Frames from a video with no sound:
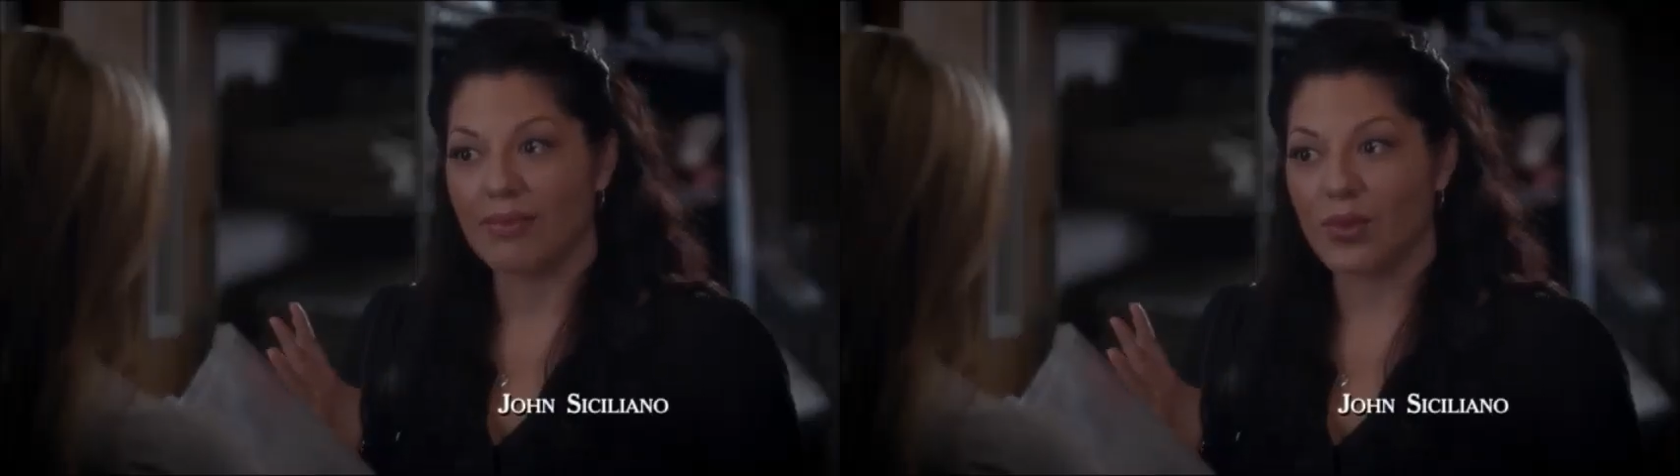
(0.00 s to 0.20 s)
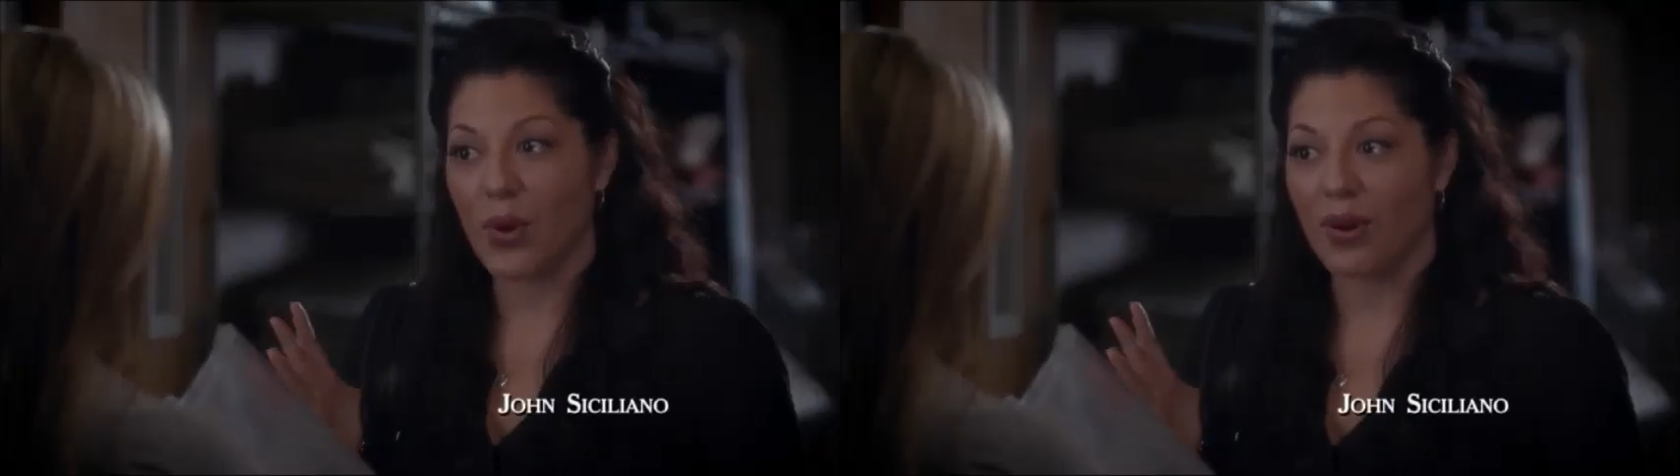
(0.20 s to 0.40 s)

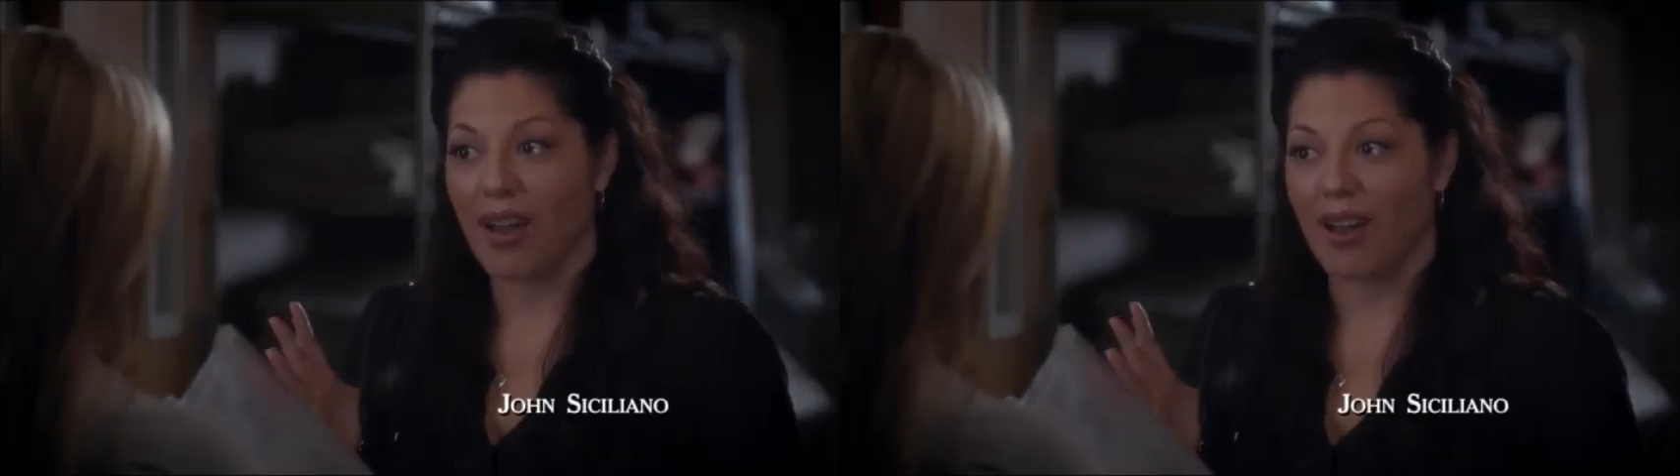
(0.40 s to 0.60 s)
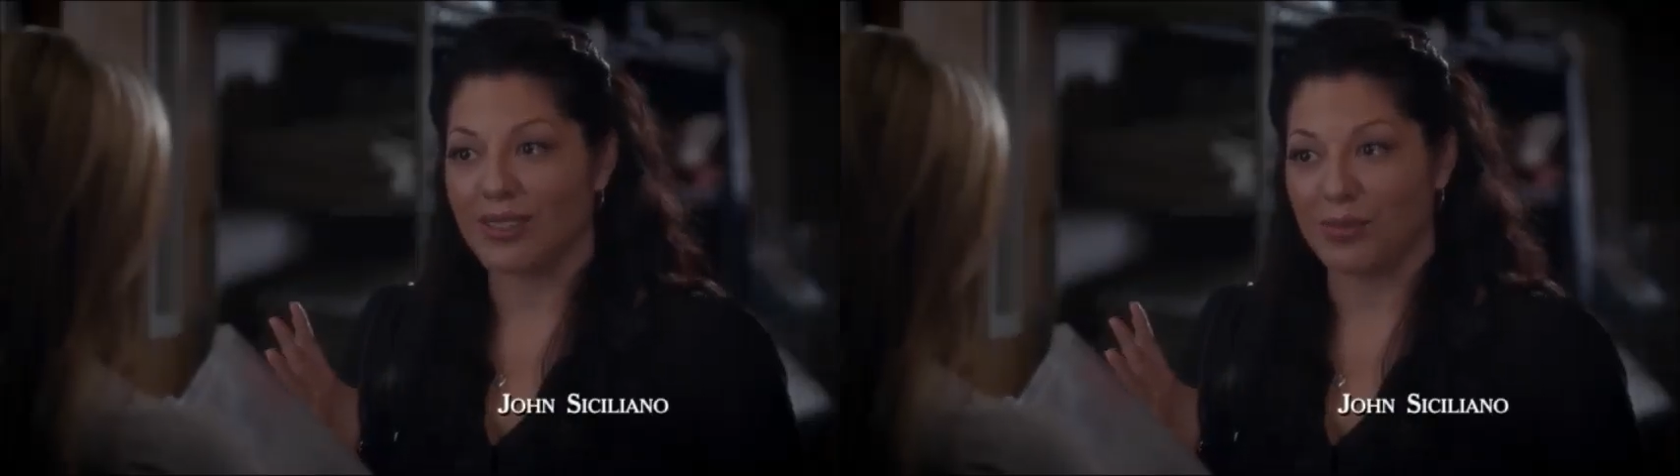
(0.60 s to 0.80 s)
You own a
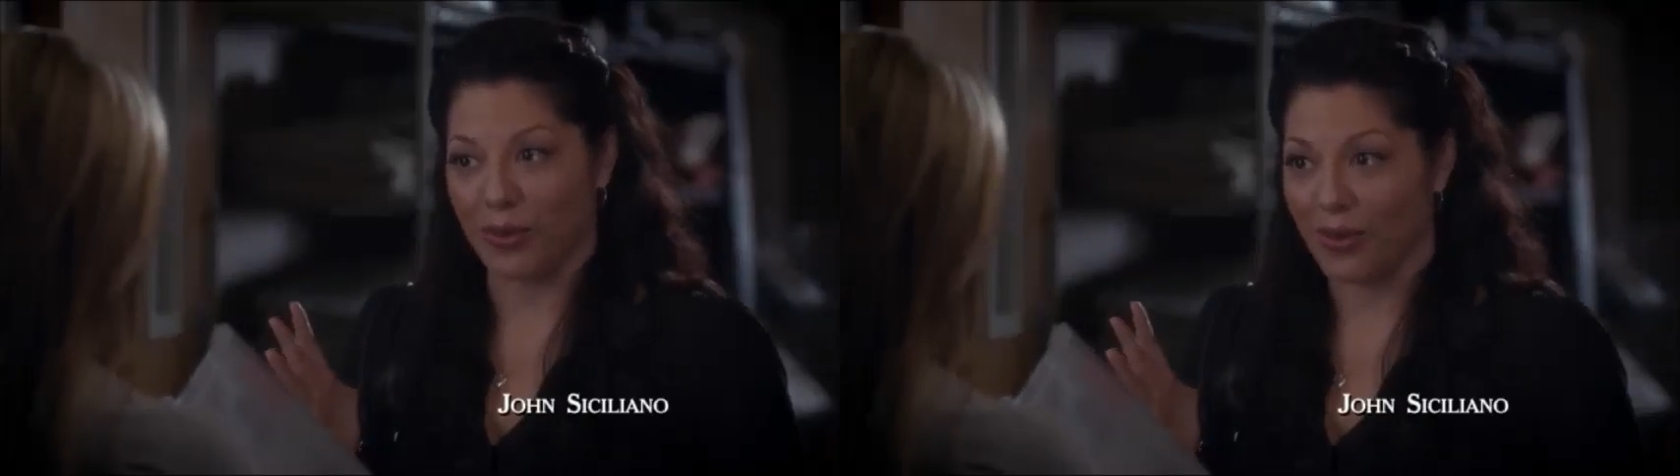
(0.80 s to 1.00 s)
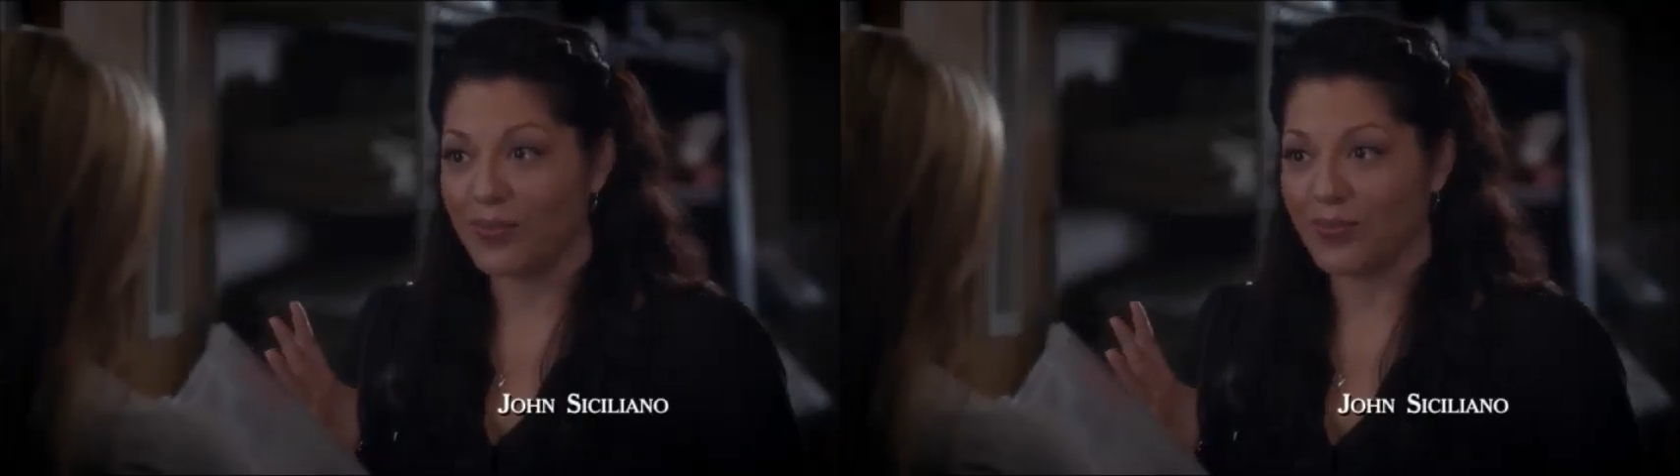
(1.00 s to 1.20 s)

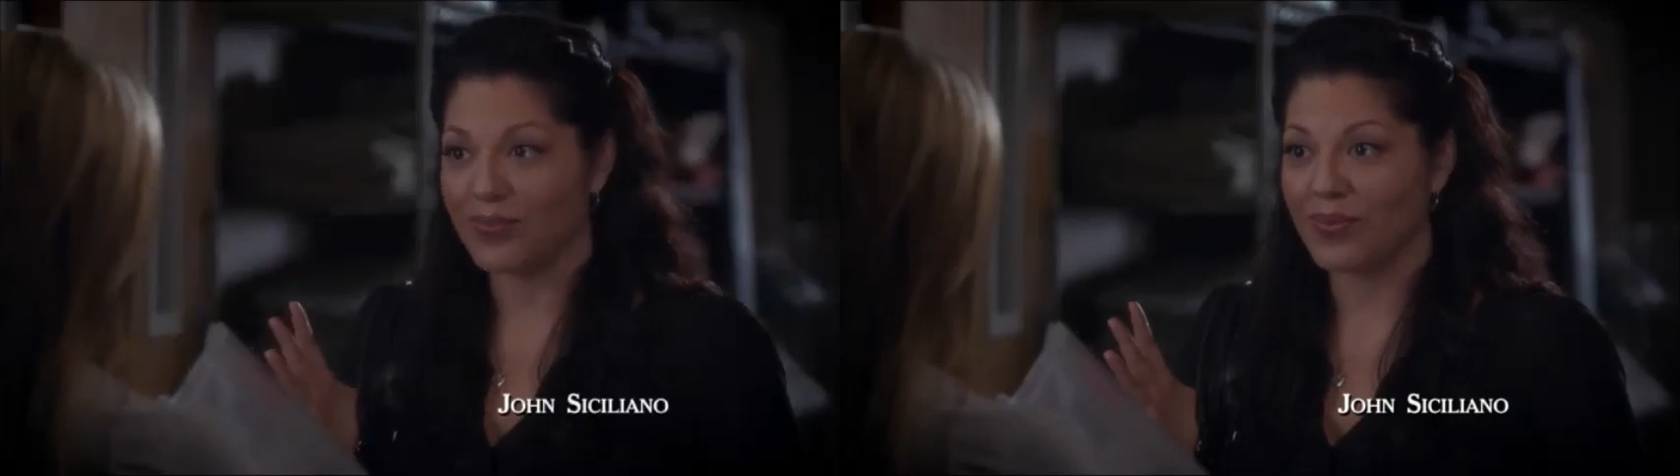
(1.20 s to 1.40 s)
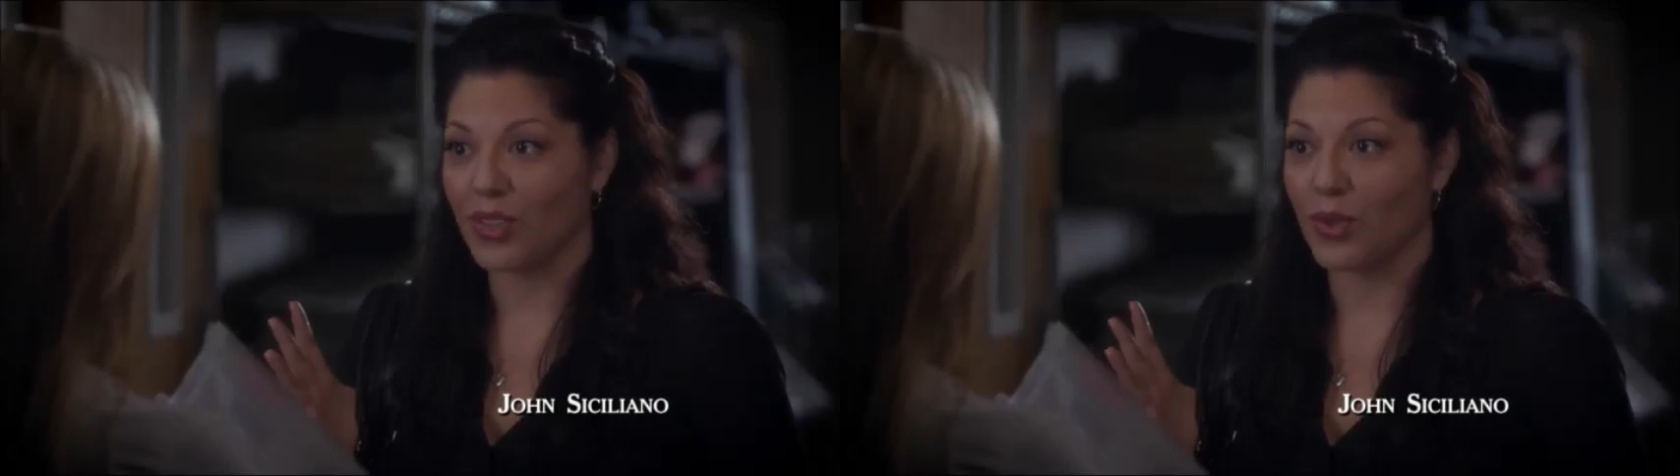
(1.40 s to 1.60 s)
hospital.
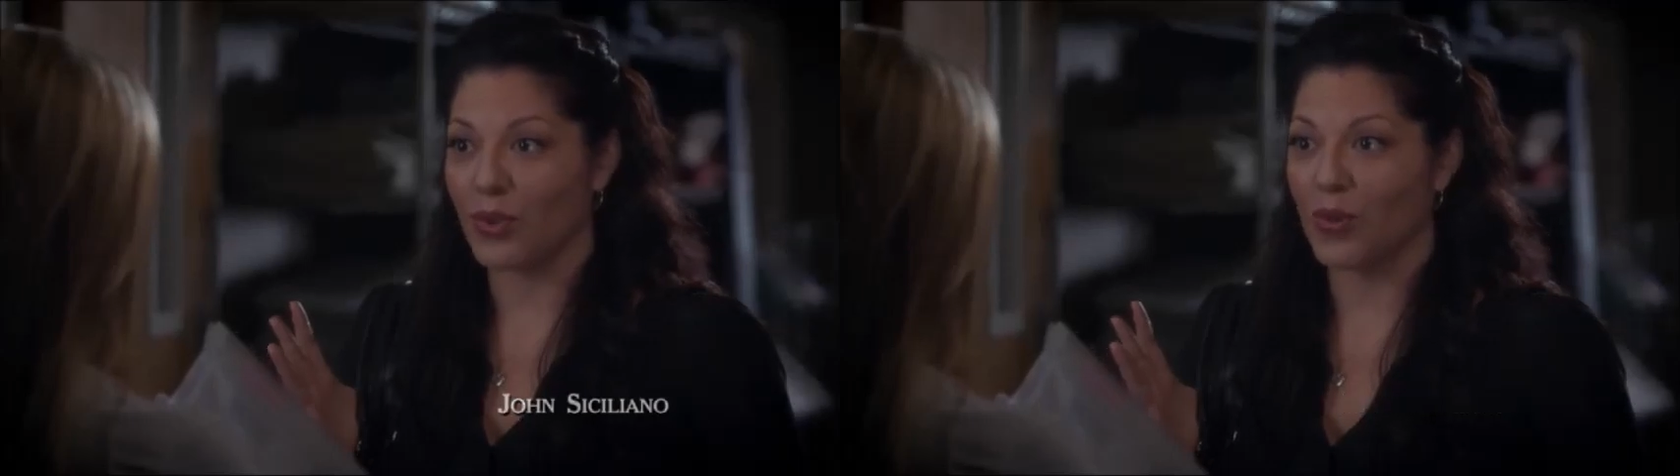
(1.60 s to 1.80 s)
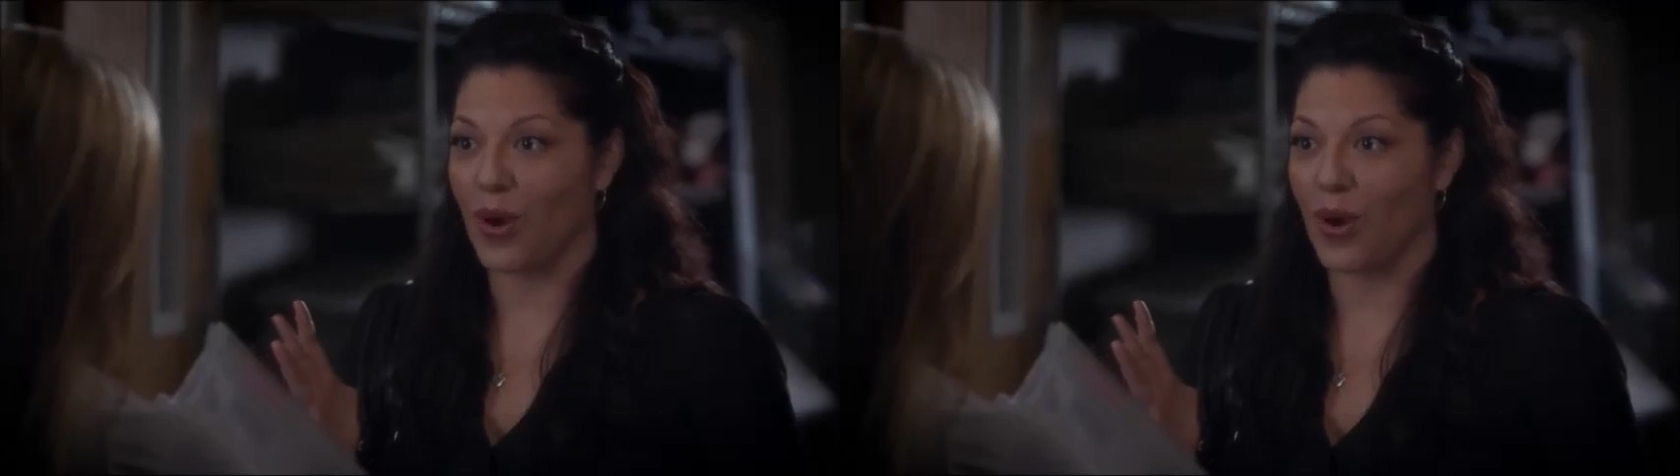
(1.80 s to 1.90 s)
You